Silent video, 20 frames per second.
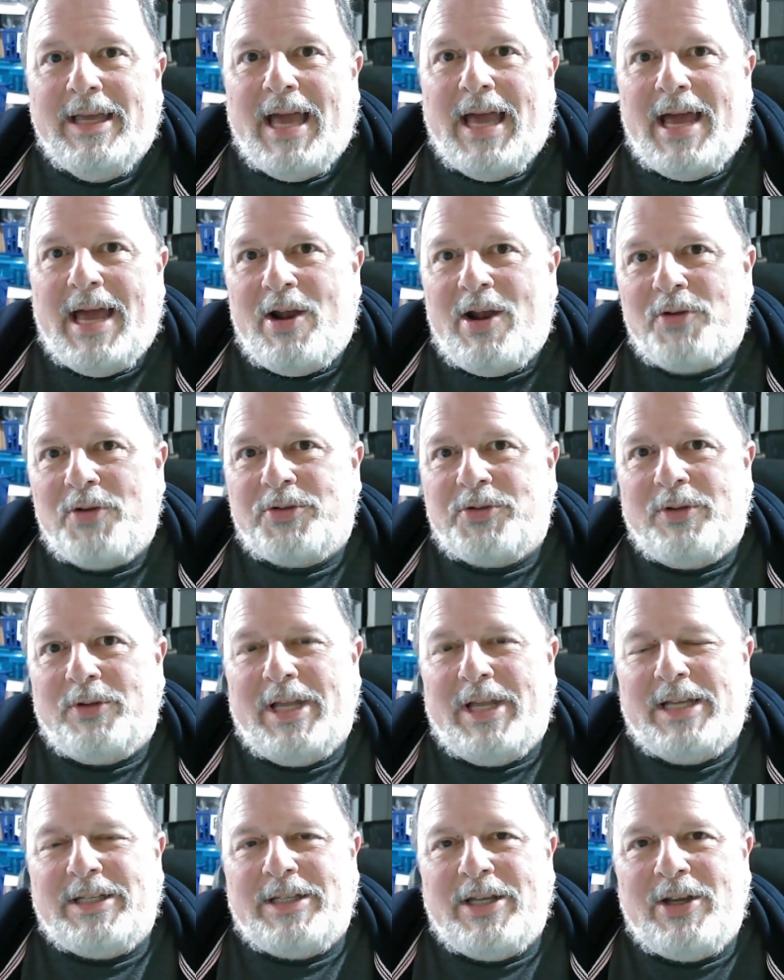I'd also
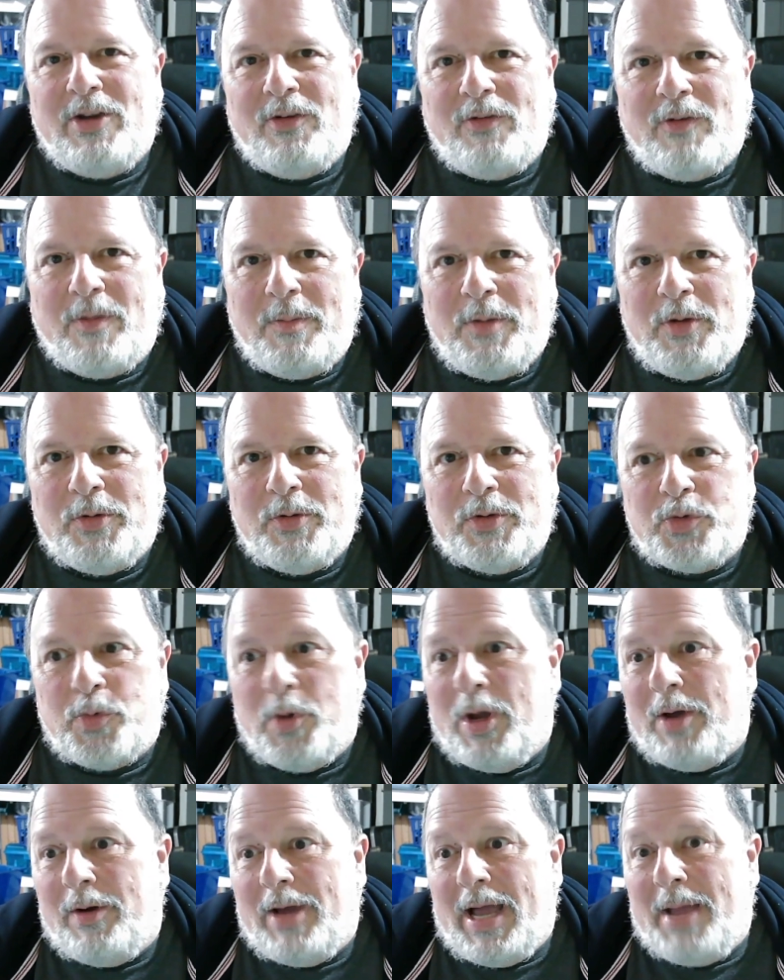like to hear from you as
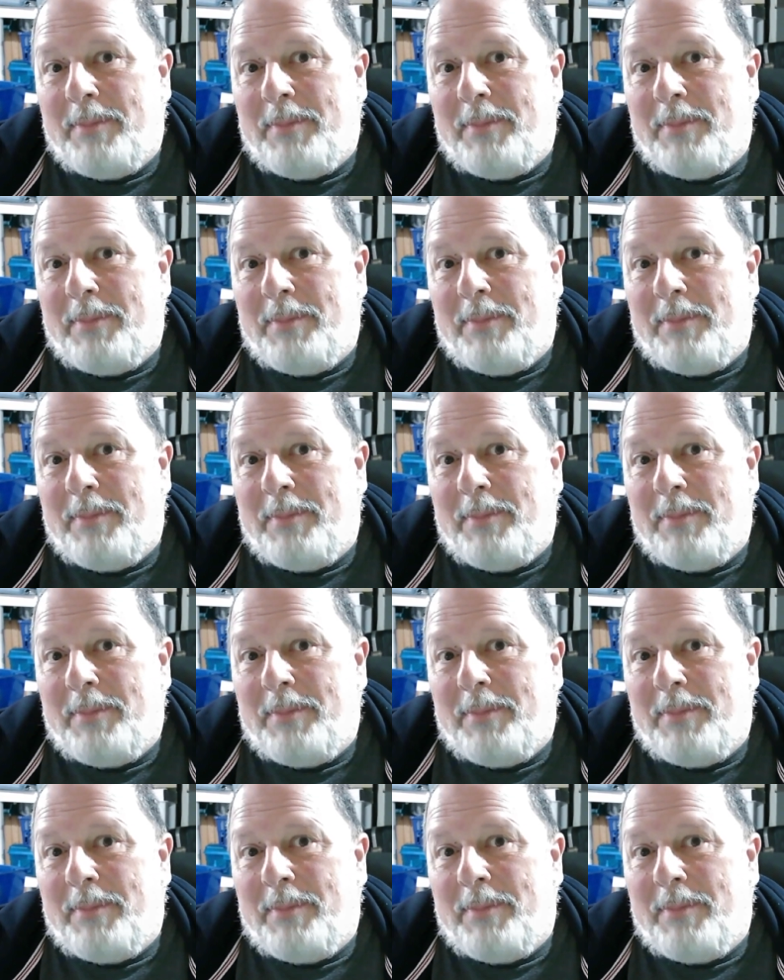well.